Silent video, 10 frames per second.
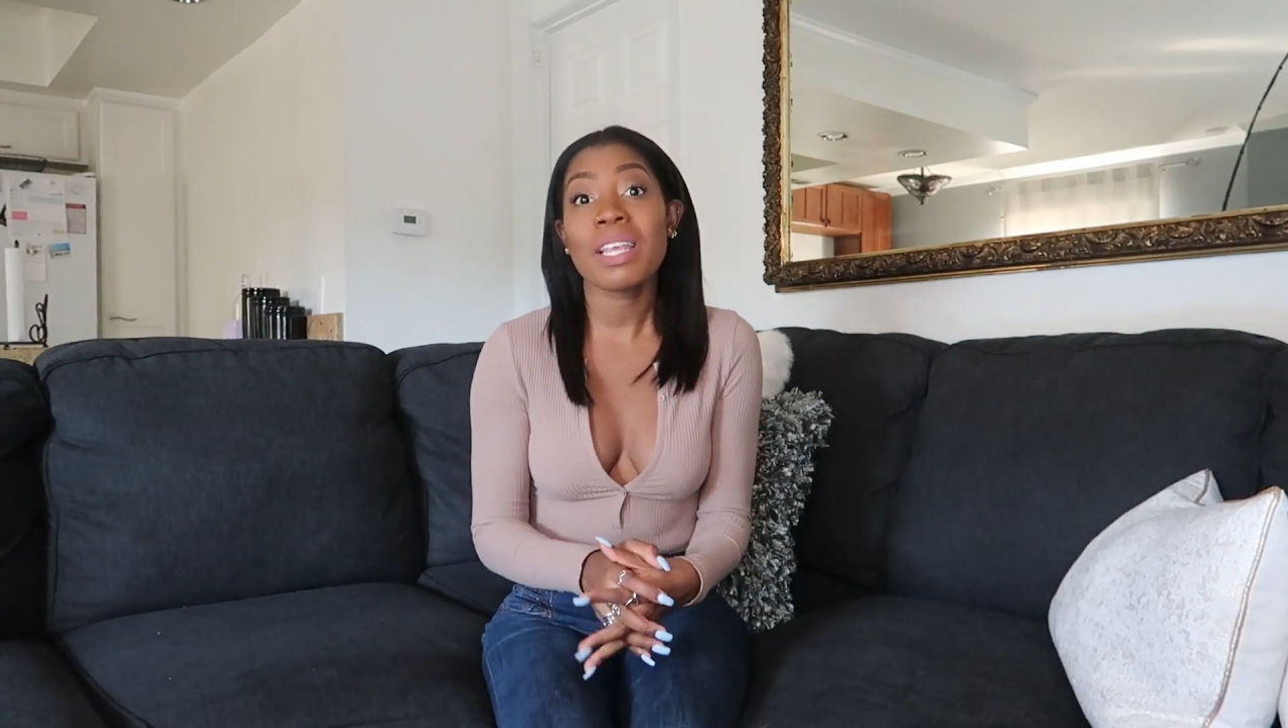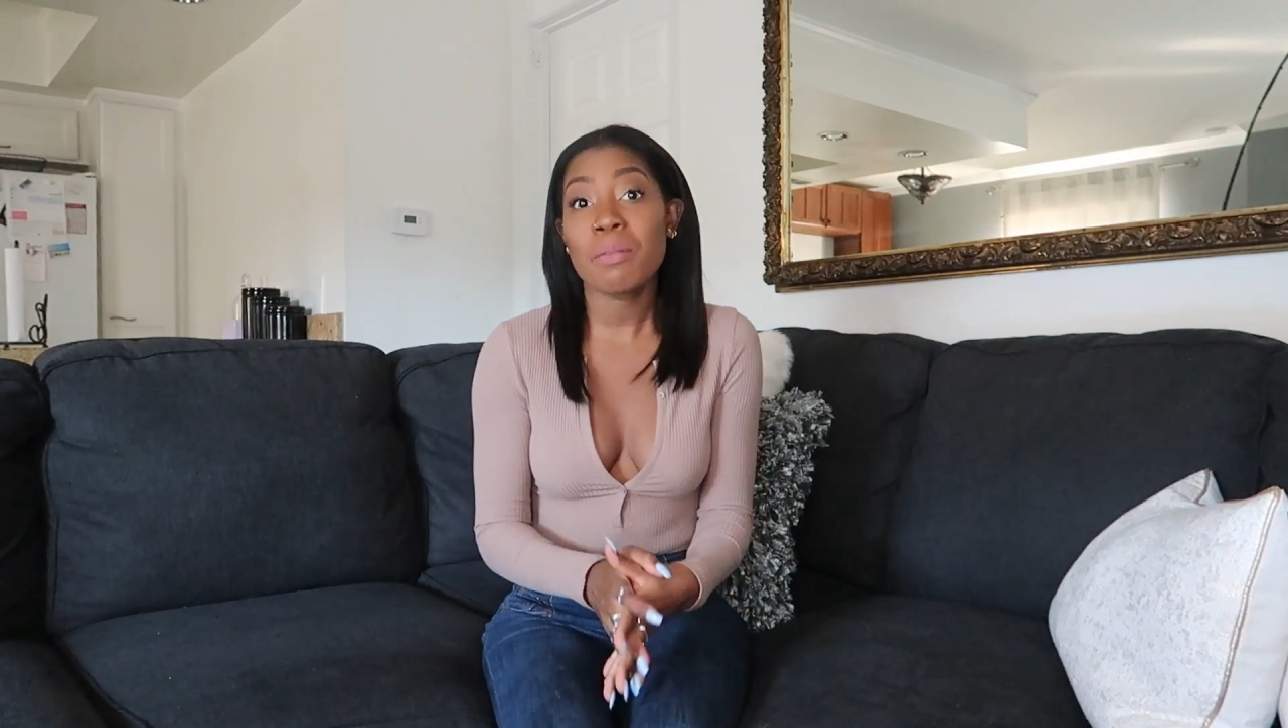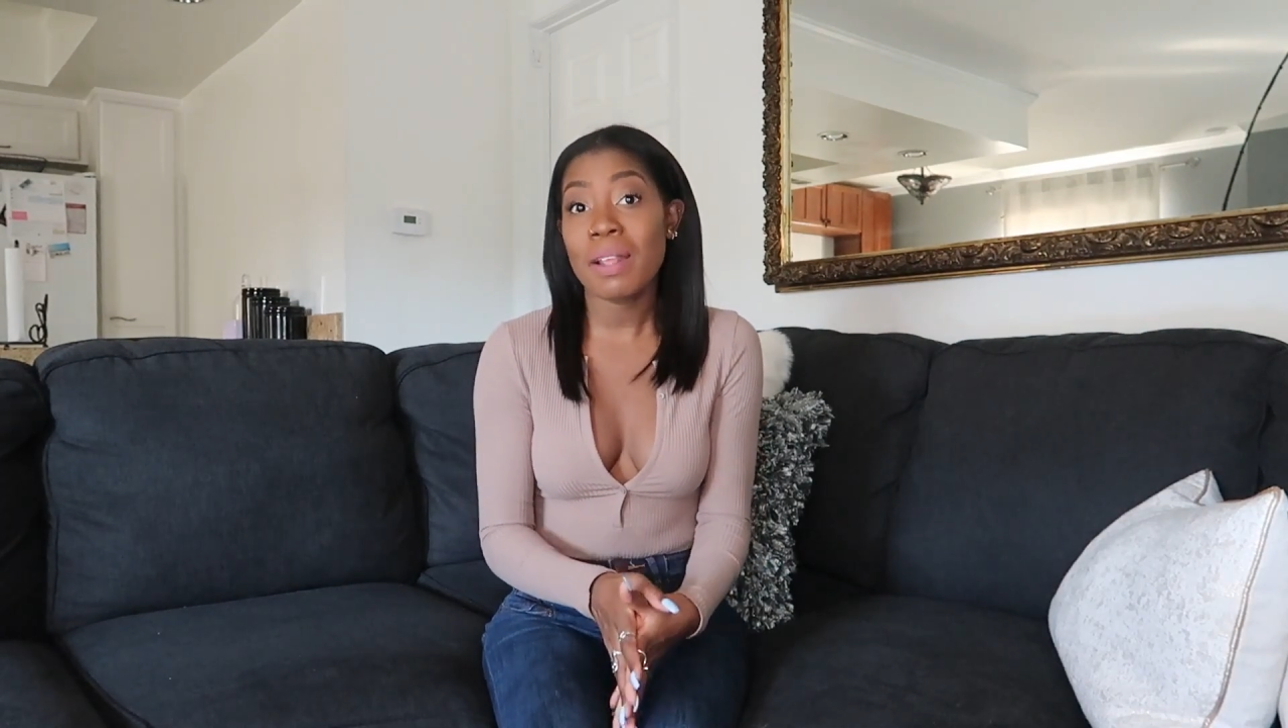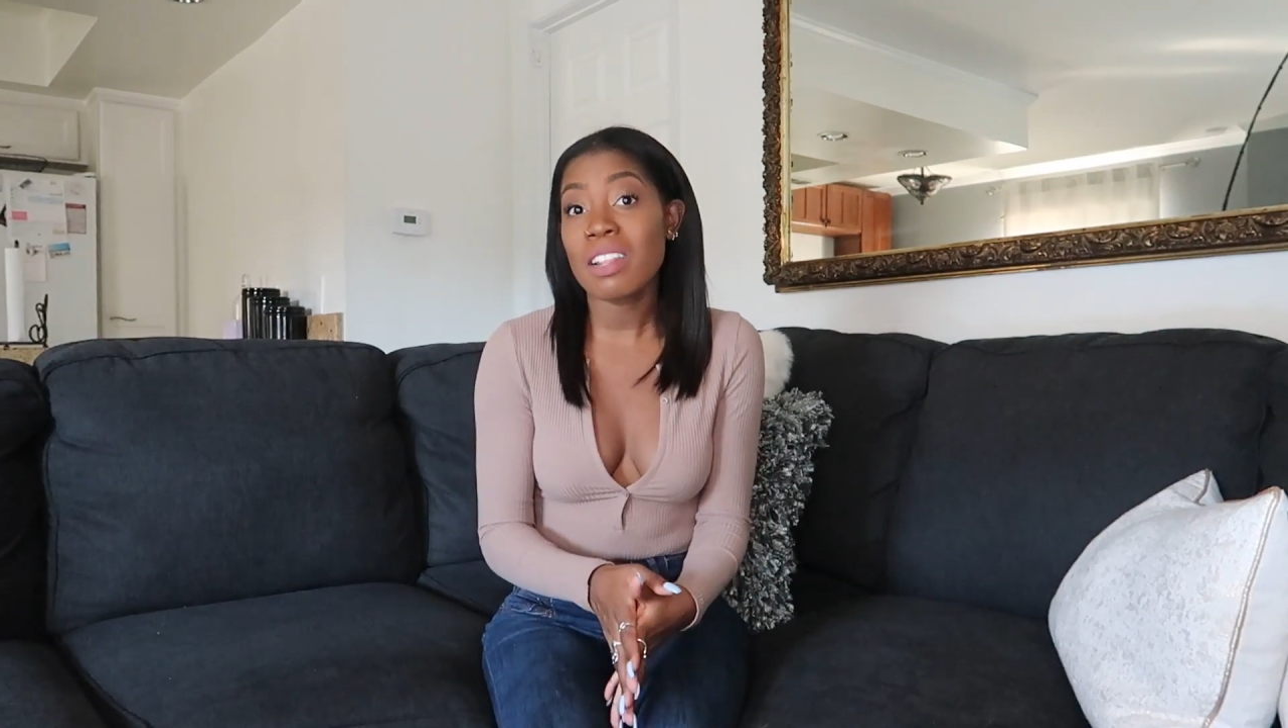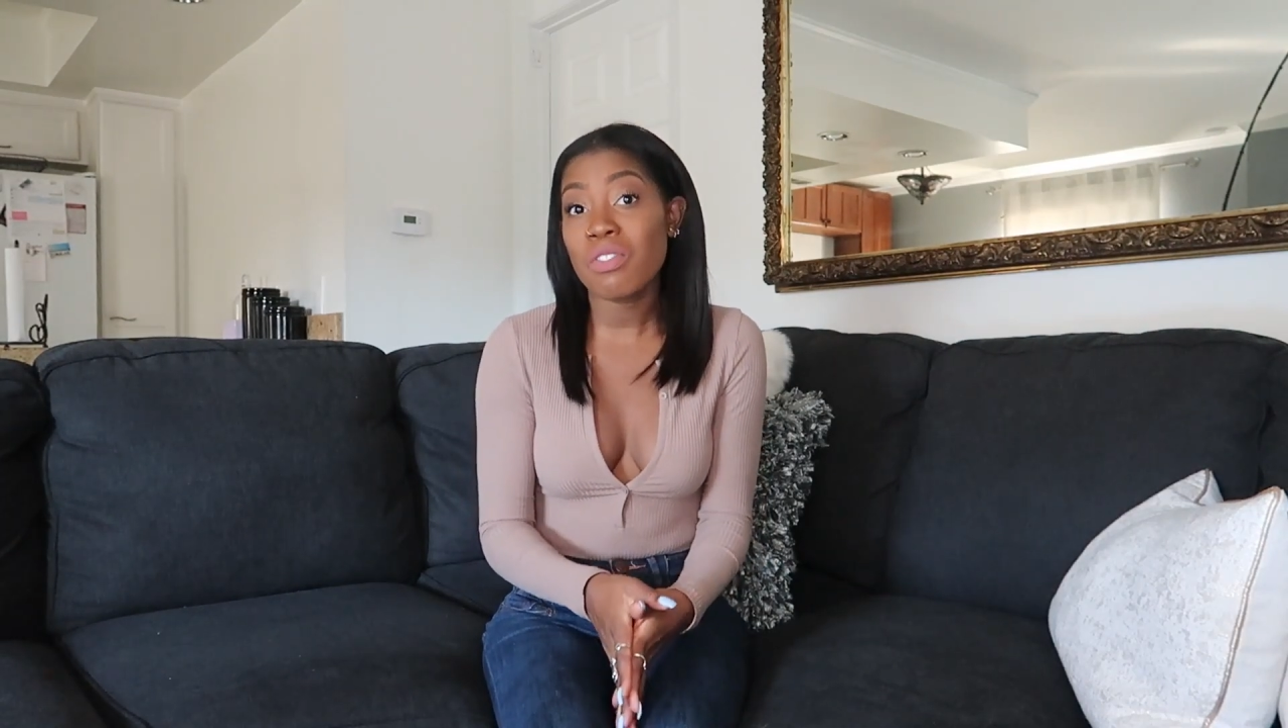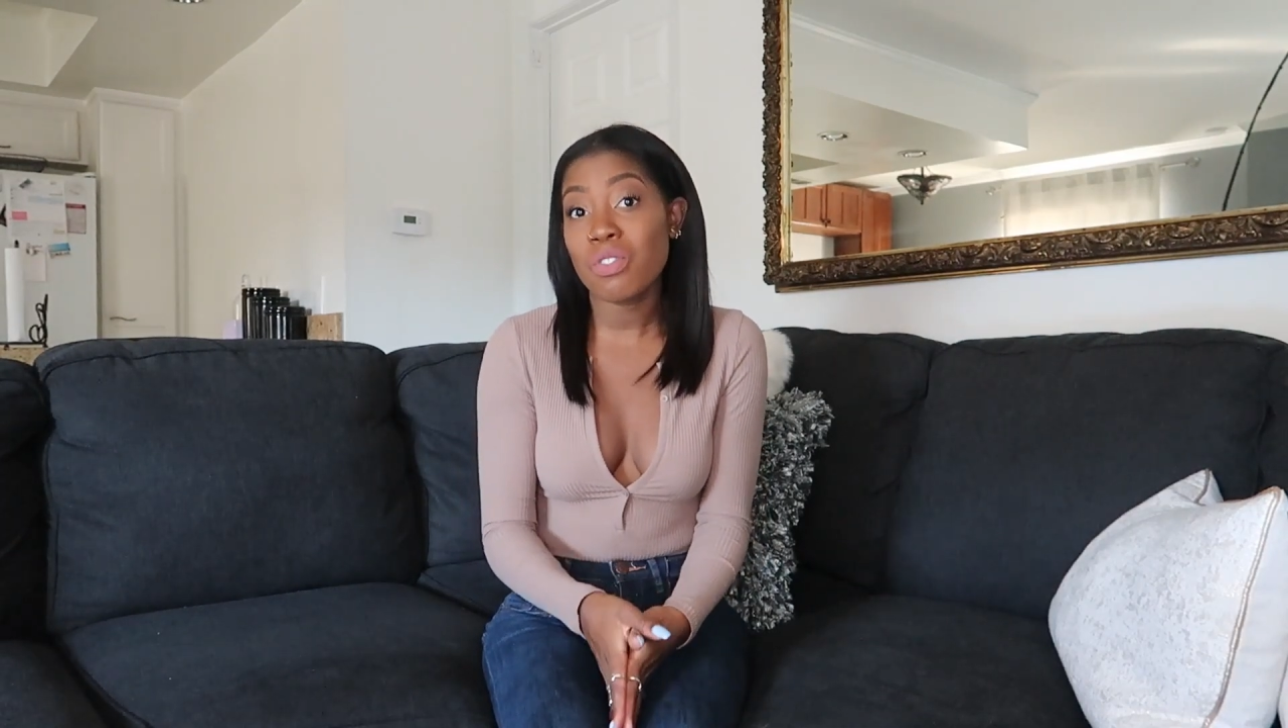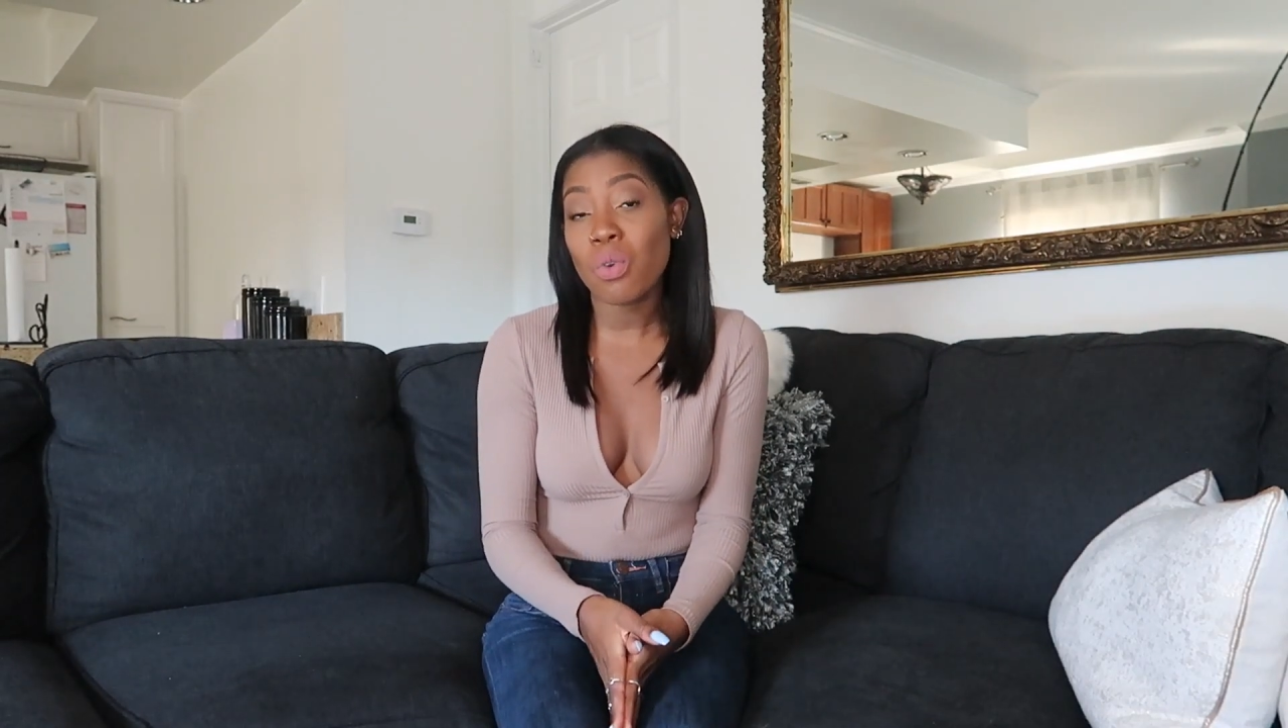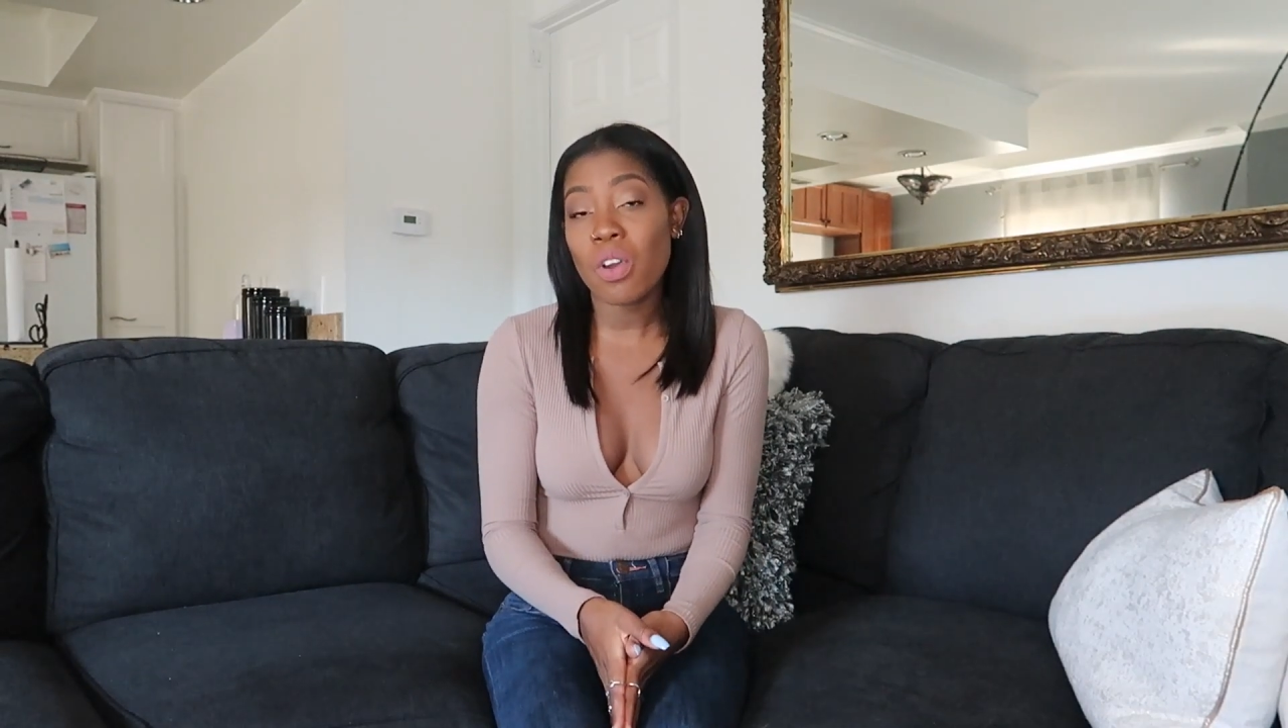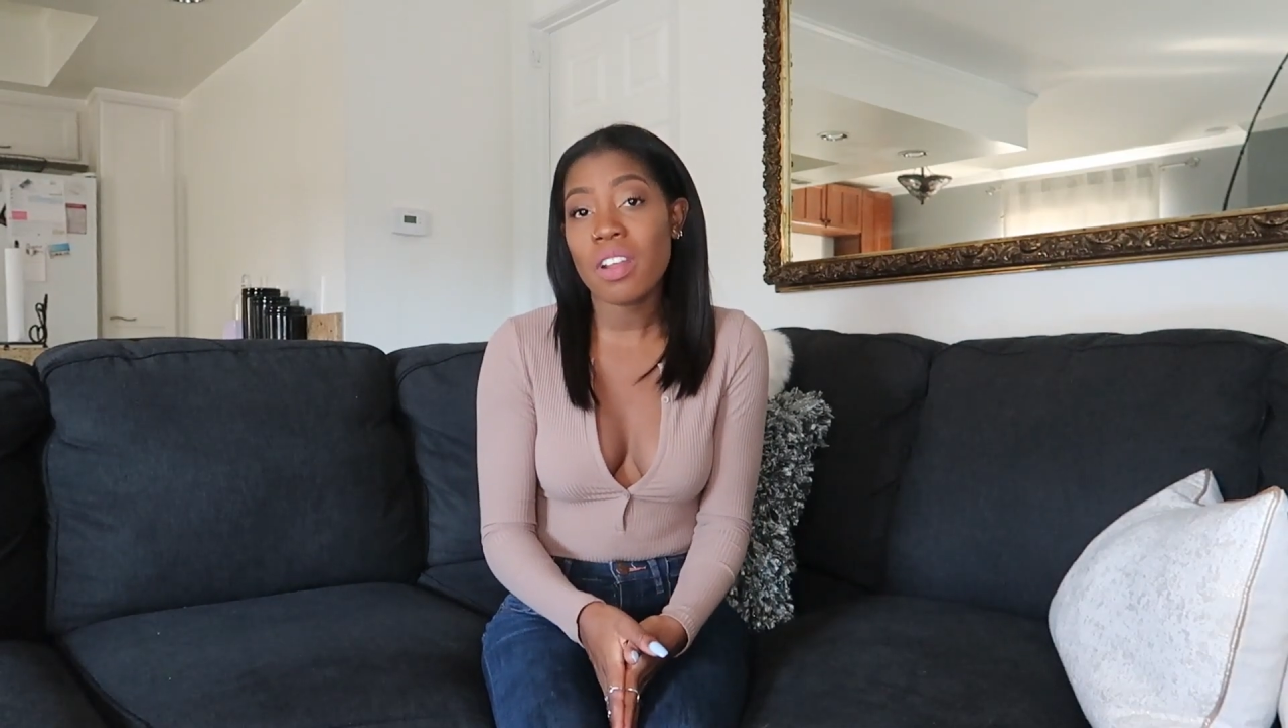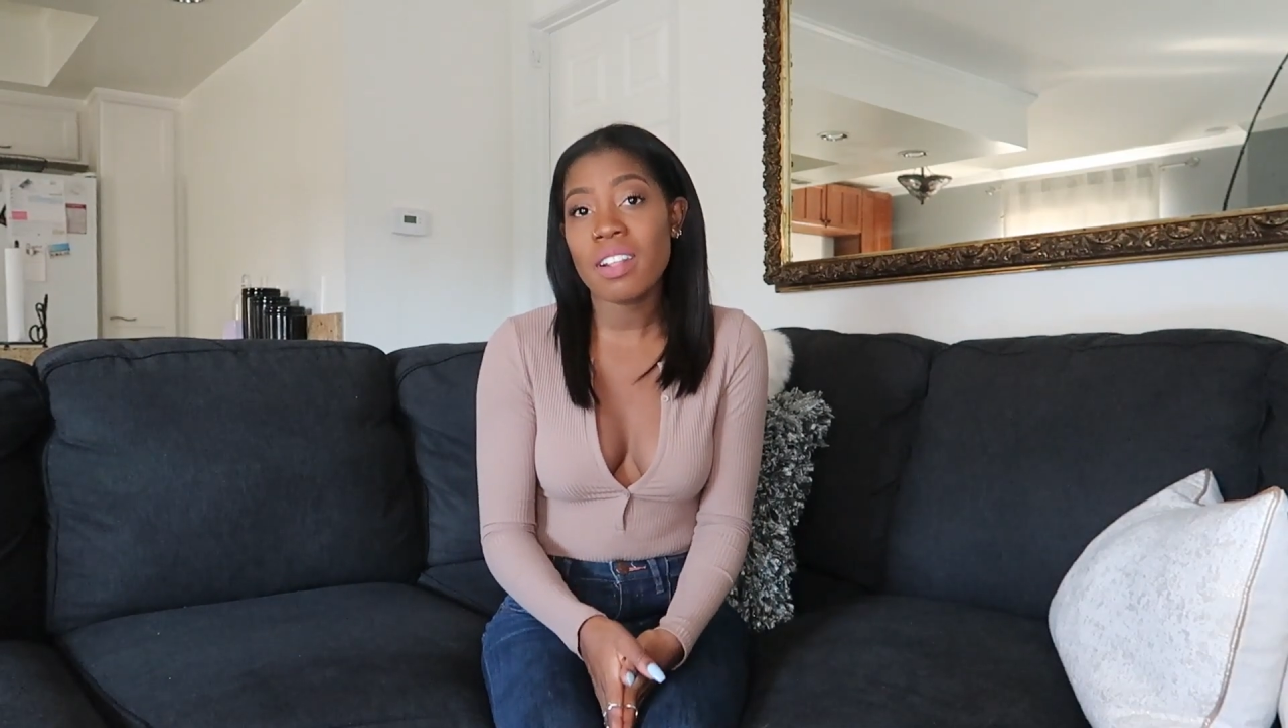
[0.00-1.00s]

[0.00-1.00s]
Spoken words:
expensive stores,